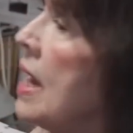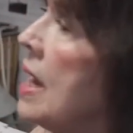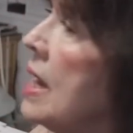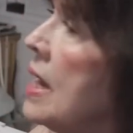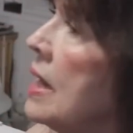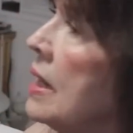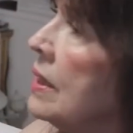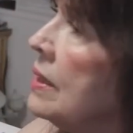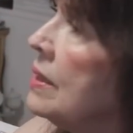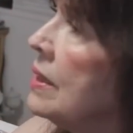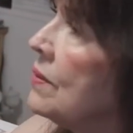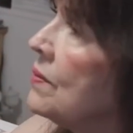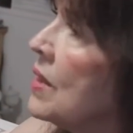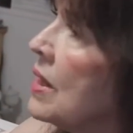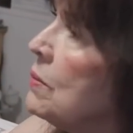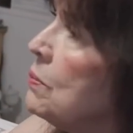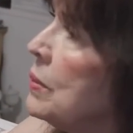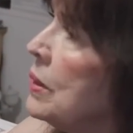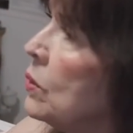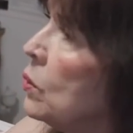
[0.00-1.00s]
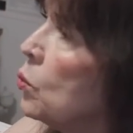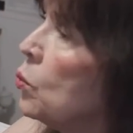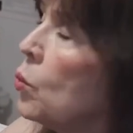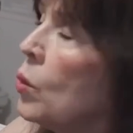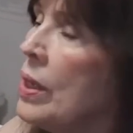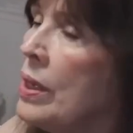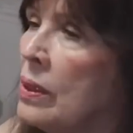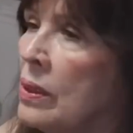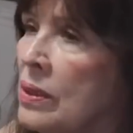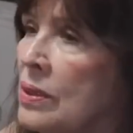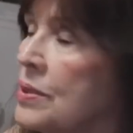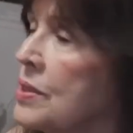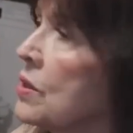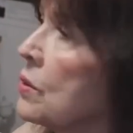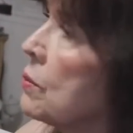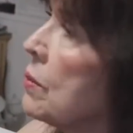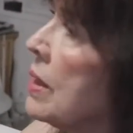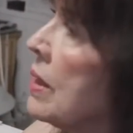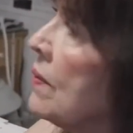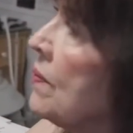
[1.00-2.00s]
and they built wells
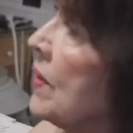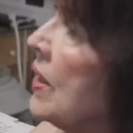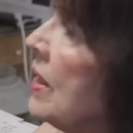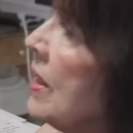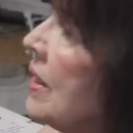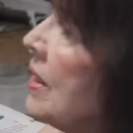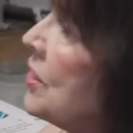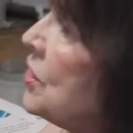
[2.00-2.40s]
around the